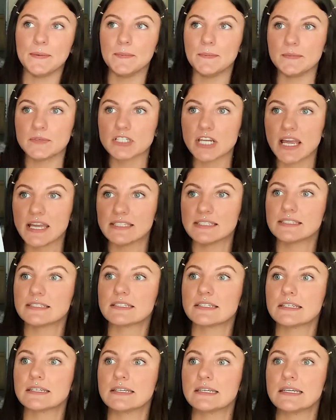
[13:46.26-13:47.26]

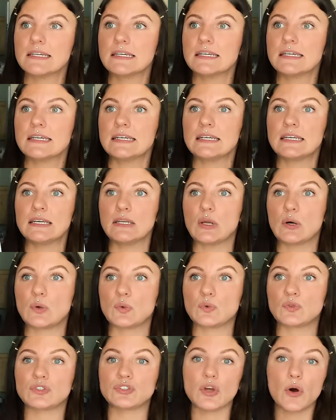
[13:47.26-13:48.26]
just, you know,
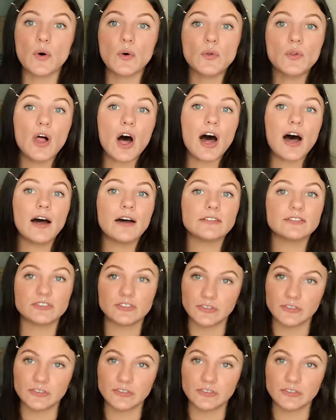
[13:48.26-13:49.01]
so lost,